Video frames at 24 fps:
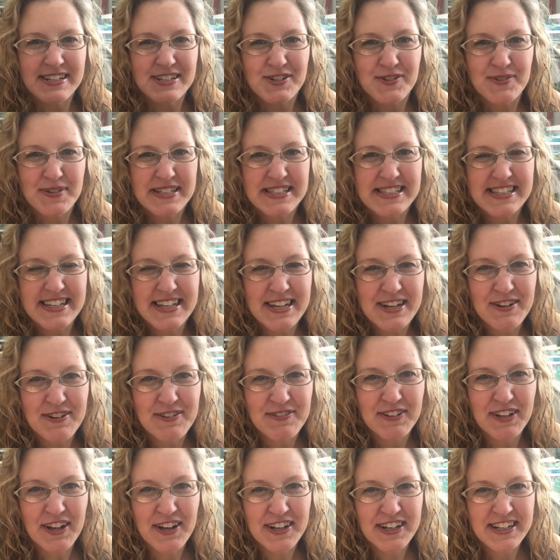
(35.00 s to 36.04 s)
Theresa here of
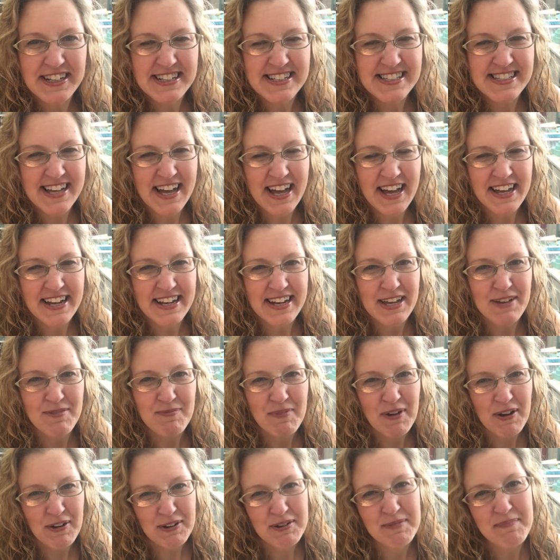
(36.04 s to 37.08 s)
Larkin Design, and
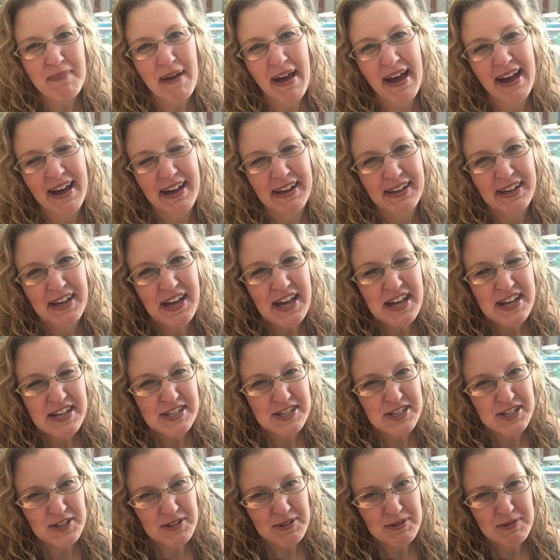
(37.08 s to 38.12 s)
welcome back
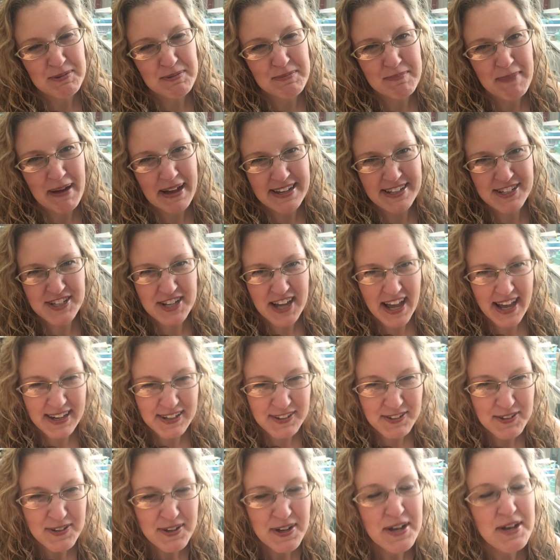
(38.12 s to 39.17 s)
to my
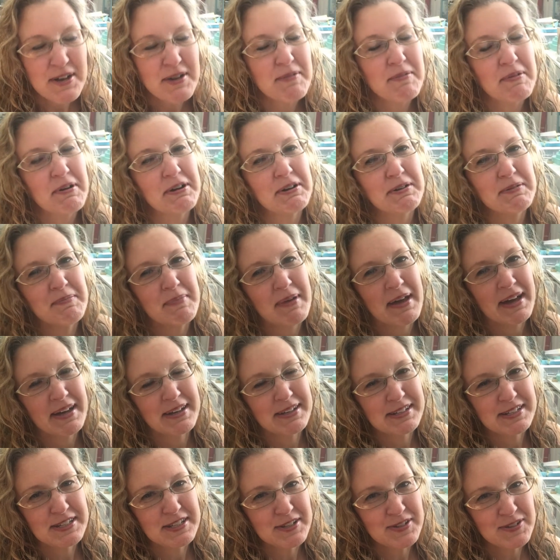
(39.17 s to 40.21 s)
channel. Welcome
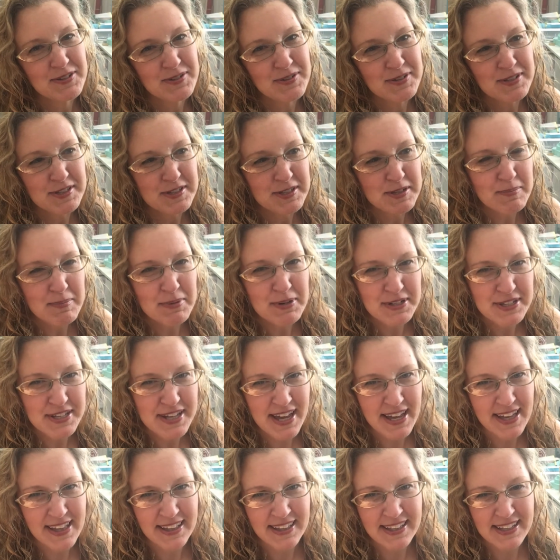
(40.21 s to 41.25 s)
back to December
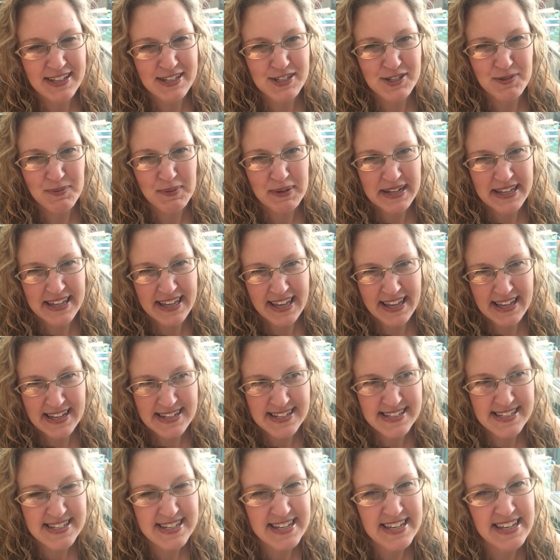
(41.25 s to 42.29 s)
Daily
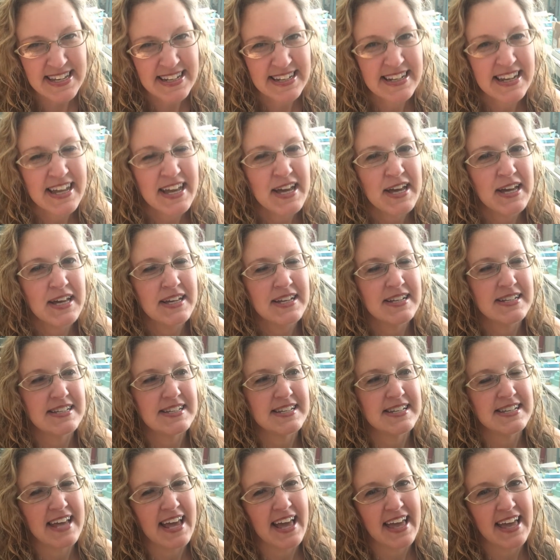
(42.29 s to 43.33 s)
2018.
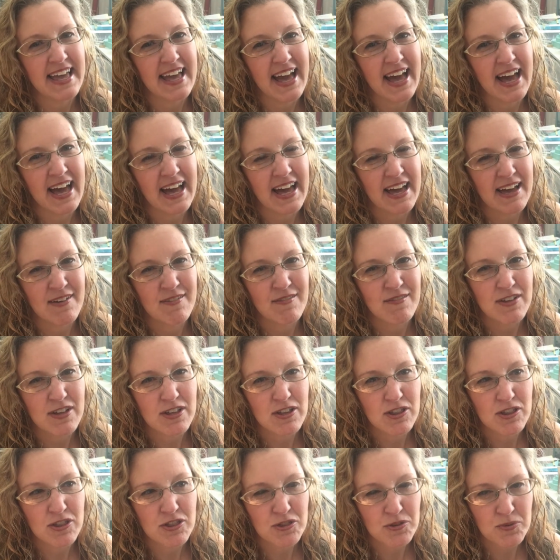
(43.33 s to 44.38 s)
Today I have
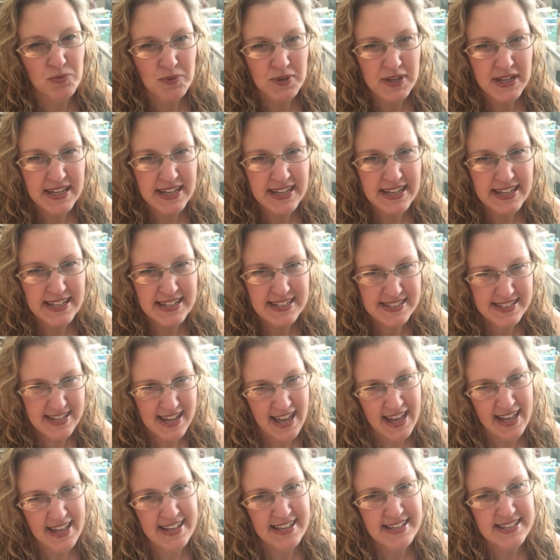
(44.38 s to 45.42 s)
3
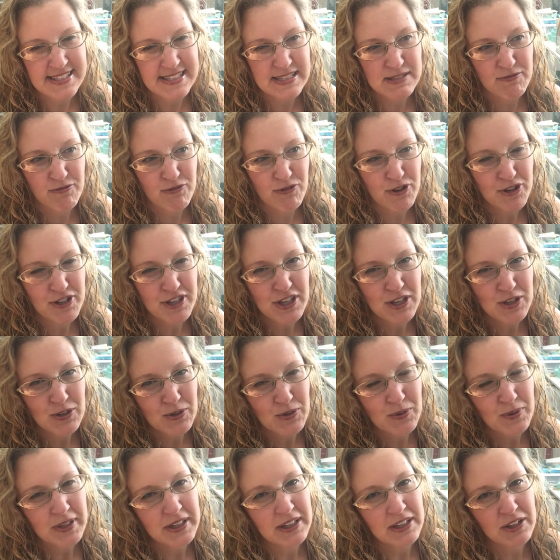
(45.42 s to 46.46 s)
days for
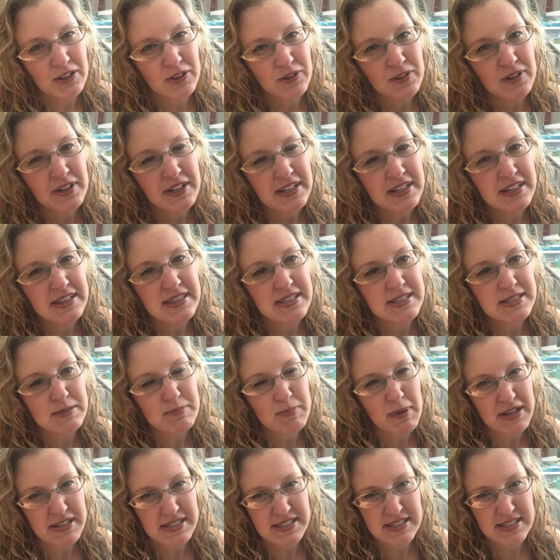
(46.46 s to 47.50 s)
you included in this
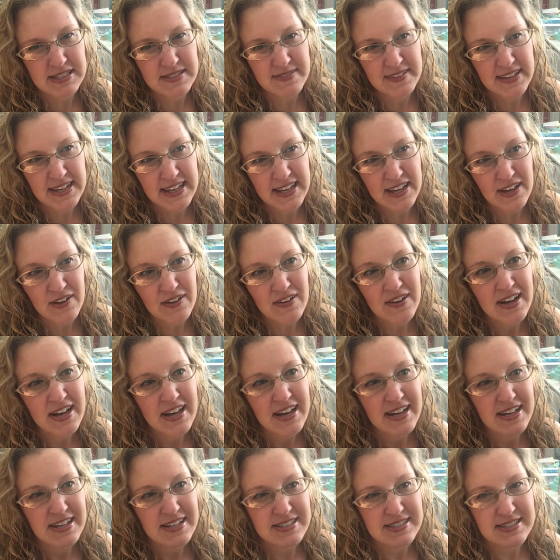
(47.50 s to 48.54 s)
process video.
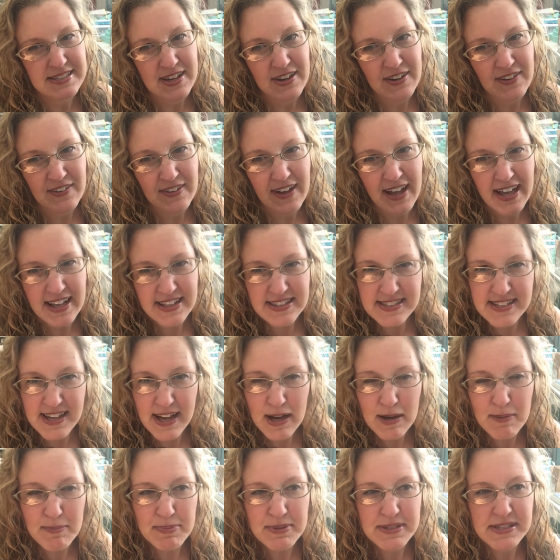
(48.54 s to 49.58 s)
So heads
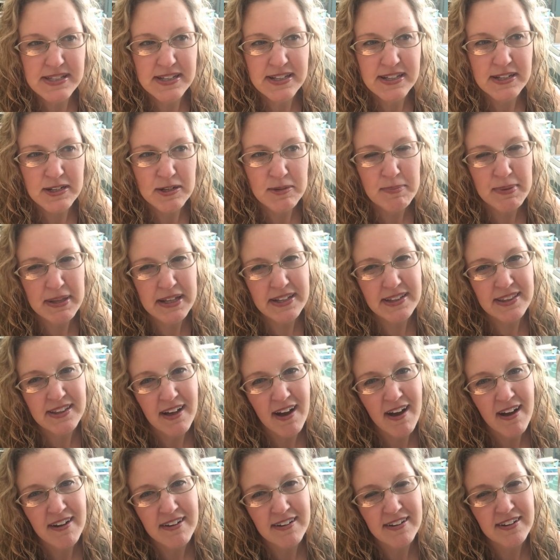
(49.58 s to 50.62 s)
up, it's a little bit
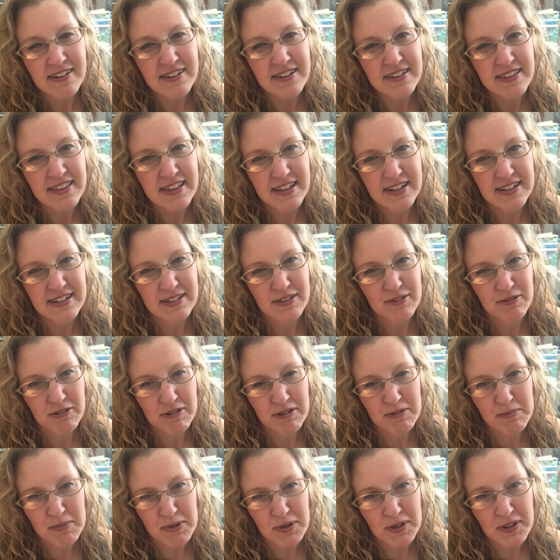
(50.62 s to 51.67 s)
longer than
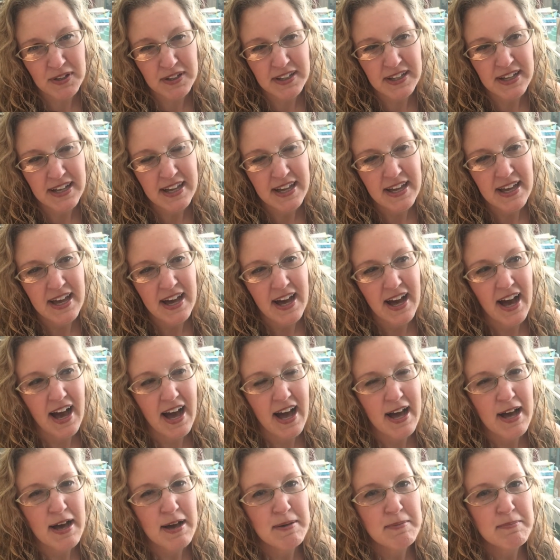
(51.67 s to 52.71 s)
normal,
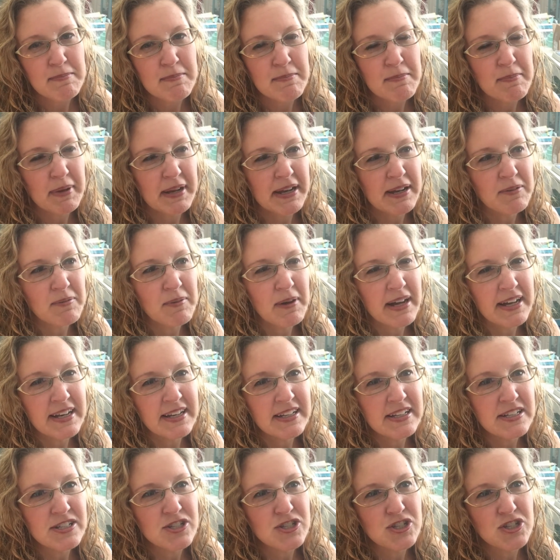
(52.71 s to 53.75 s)
but I
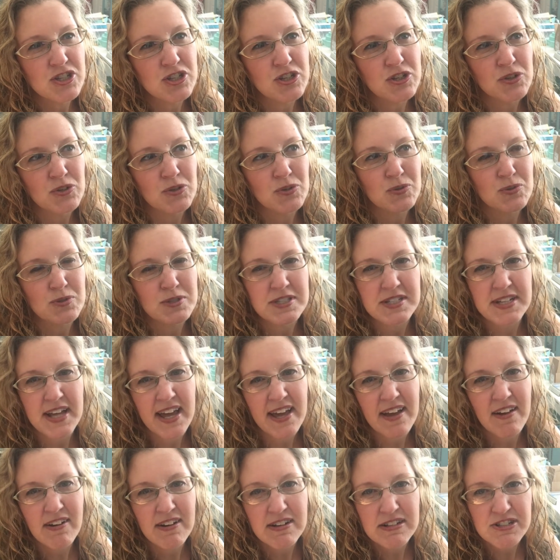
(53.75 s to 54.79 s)
wanted to
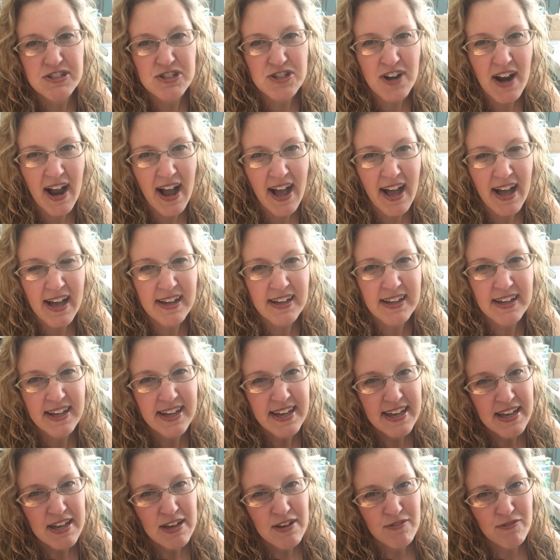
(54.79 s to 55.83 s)
stay on track
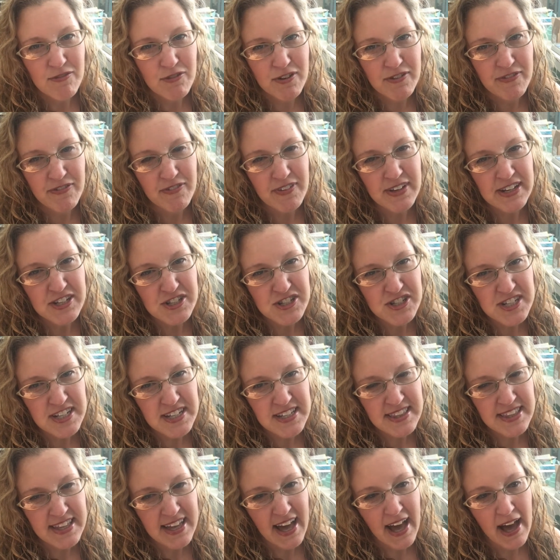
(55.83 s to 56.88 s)
for
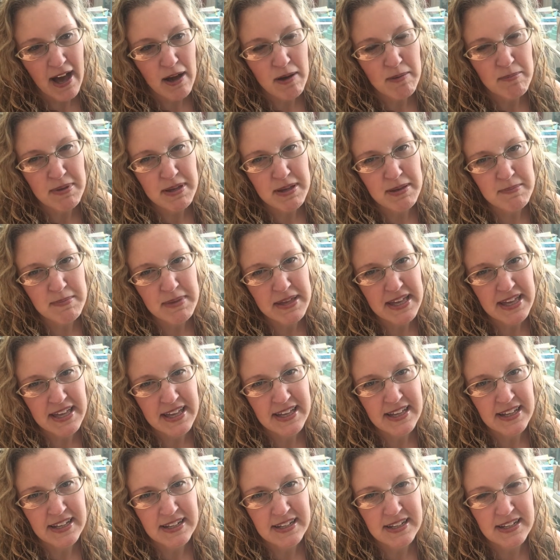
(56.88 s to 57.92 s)
finishing the album
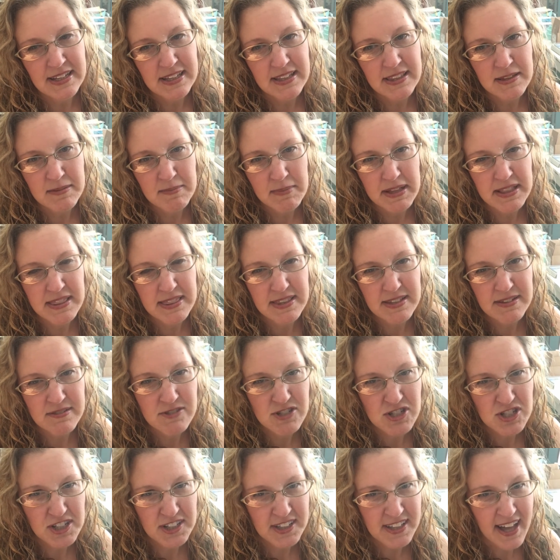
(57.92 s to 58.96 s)
in the month of
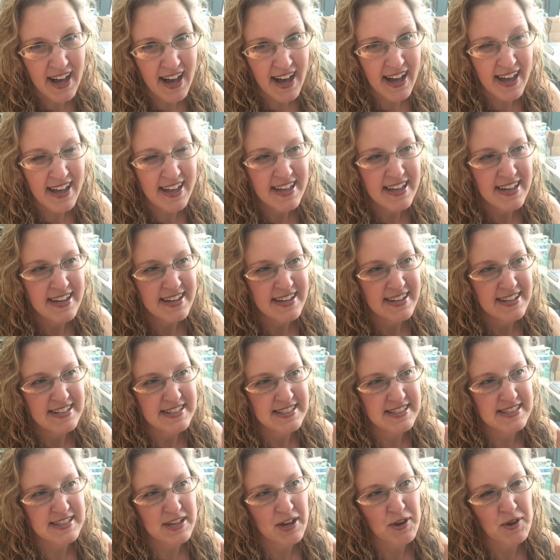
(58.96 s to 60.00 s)
July.
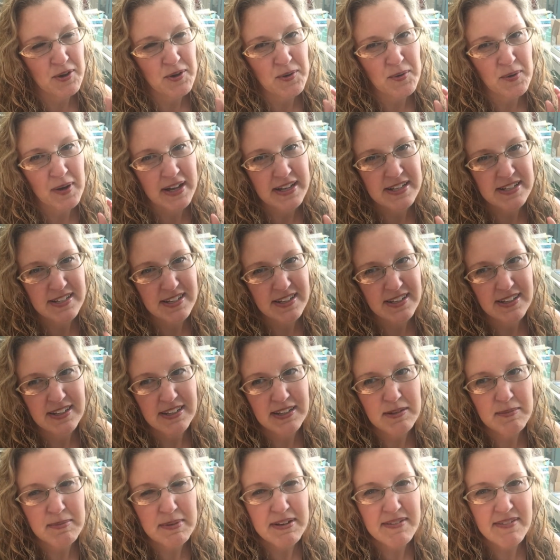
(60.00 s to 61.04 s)
So I took a
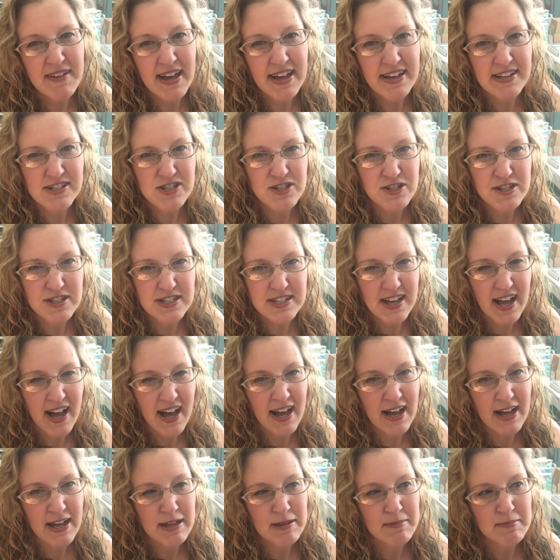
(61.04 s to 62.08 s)
little bit of extra
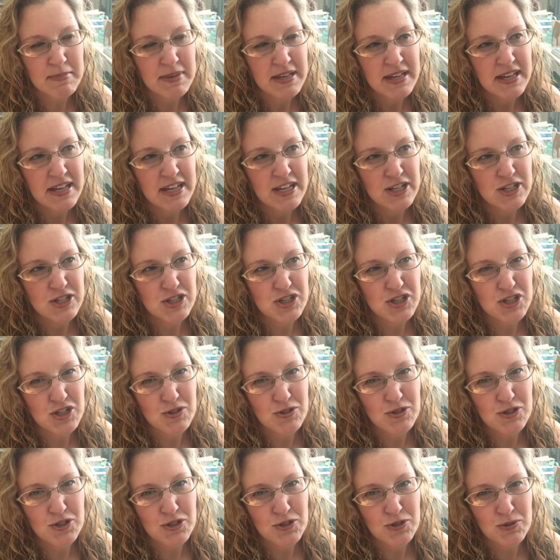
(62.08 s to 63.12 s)
time to
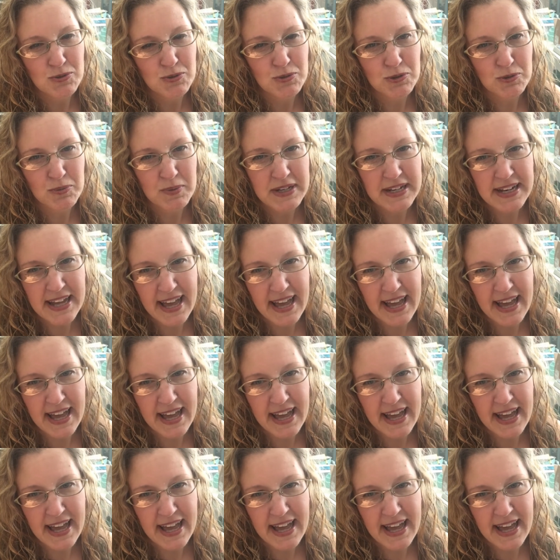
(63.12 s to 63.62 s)
do 3